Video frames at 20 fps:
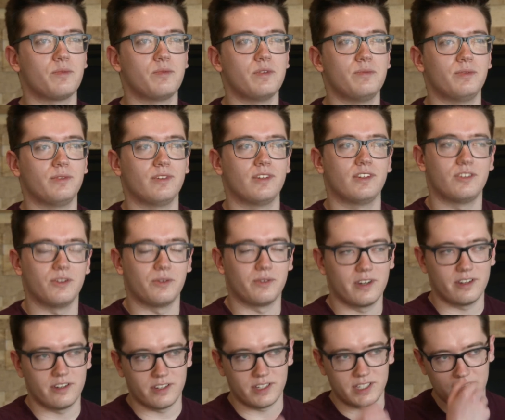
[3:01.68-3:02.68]
of people don't
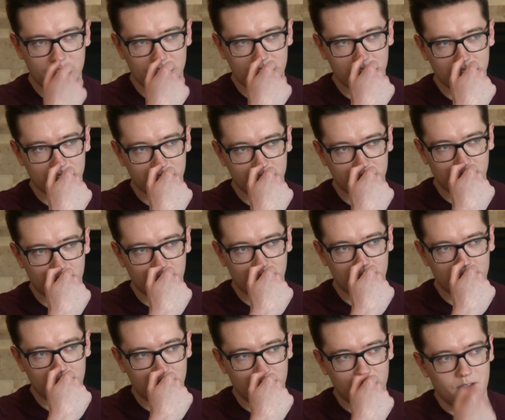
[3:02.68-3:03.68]
understand, is
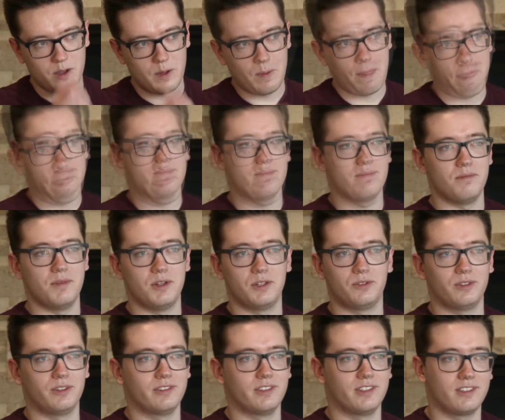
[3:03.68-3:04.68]
that
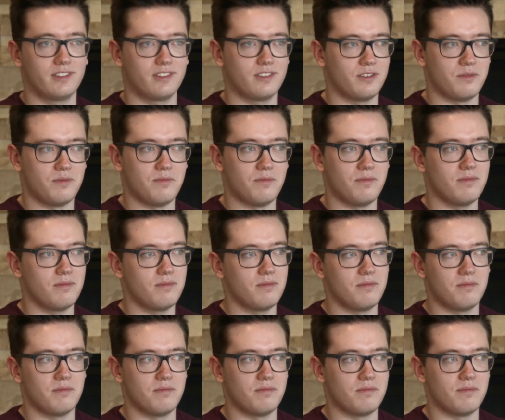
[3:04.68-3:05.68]
mental illness could
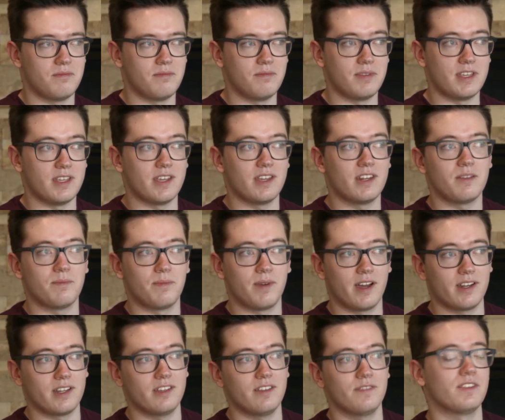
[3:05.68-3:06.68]
be
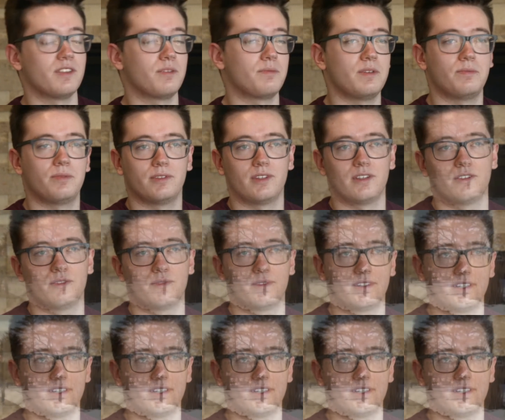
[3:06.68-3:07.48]
anybody, even the people that you would